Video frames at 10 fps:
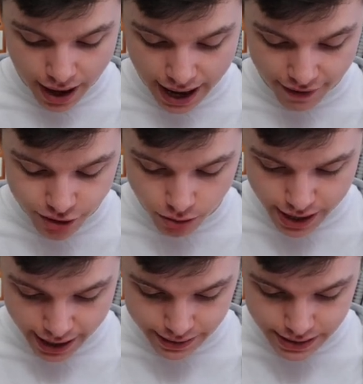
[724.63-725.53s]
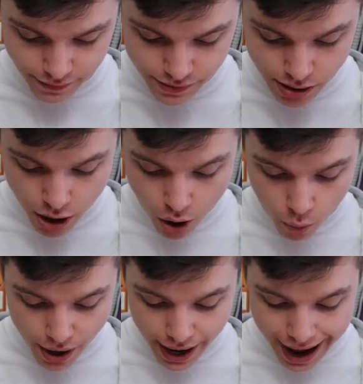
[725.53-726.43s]
I have no negatives.
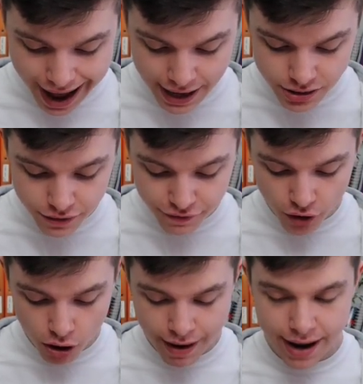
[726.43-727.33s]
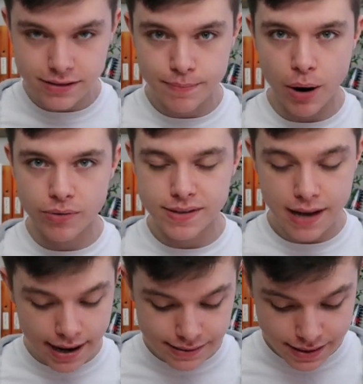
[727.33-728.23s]
When I add the 4x to both
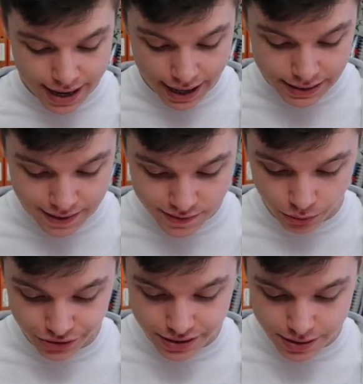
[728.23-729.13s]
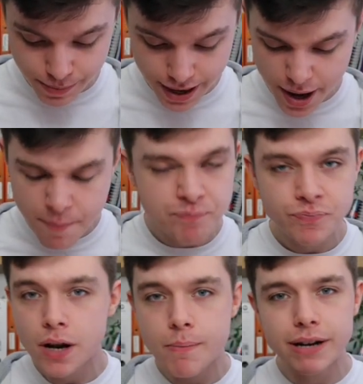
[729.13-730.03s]
sides, the negatives will disappear,
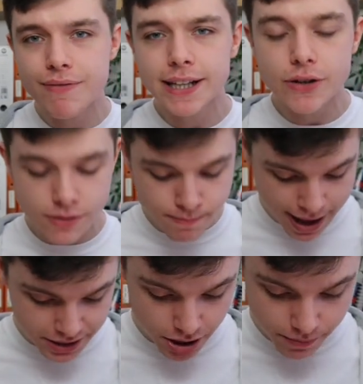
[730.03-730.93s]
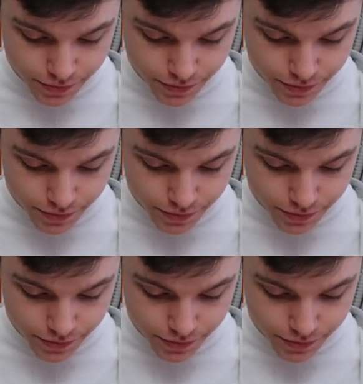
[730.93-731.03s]
but it really doesn't matter.